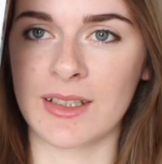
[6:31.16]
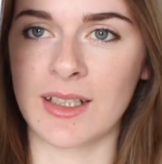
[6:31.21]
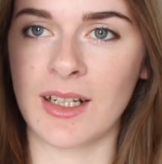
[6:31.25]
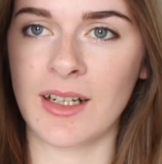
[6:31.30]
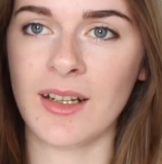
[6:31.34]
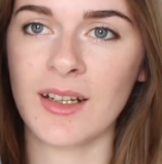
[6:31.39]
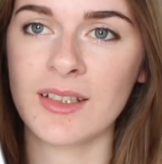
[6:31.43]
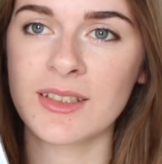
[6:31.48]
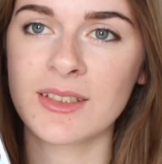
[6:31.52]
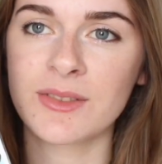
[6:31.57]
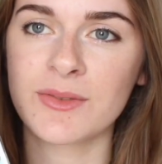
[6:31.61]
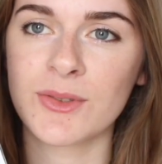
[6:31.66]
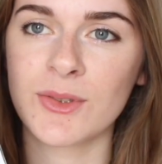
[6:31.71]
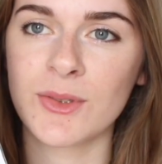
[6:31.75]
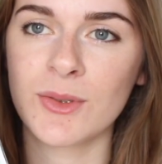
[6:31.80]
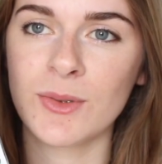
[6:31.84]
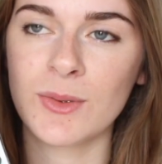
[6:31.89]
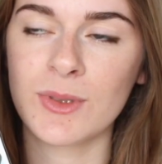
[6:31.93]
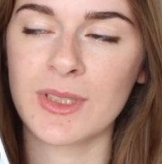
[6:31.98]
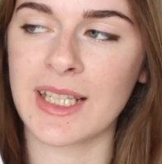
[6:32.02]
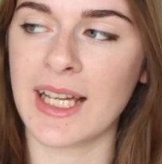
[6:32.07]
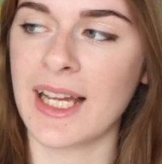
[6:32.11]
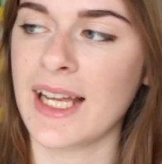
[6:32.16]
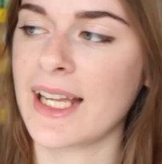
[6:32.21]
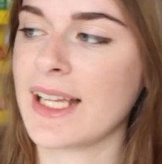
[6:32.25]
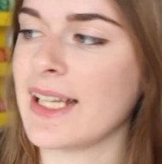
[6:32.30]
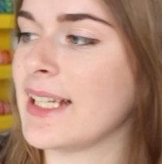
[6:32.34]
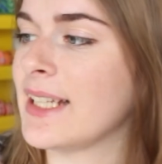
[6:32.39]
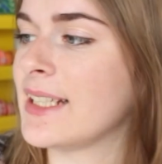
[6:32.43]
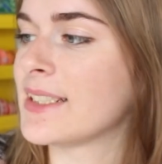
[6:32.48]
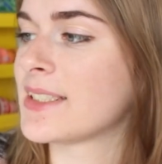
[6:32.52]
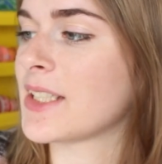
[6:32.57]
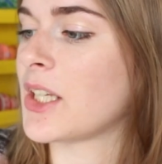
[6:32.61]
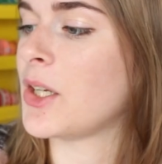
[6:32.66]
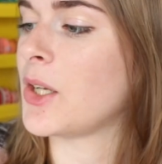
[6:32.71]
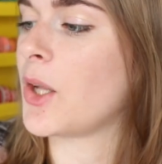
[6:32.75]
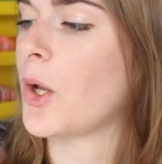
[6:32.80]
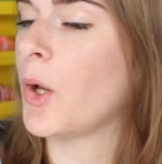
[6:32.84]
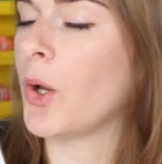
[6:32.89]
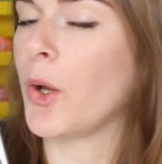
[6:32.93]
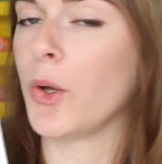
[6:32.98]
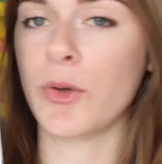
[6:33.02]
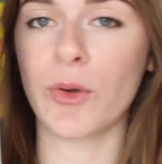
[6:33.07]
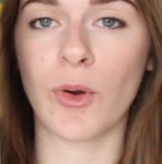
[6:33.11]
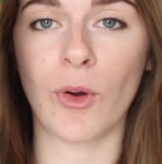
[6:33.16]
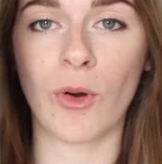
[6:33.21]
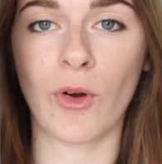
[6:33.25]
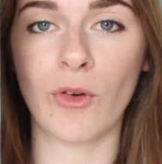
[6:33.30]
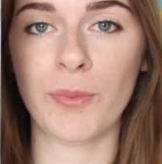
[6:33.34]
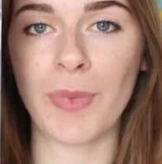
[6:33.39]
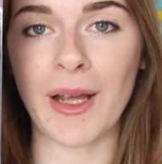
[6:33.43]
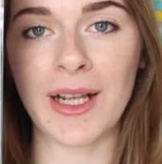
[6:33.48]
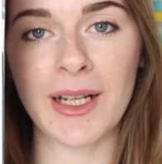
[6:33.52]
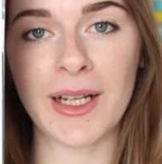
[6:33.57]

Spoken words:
And then last of all, there is a load of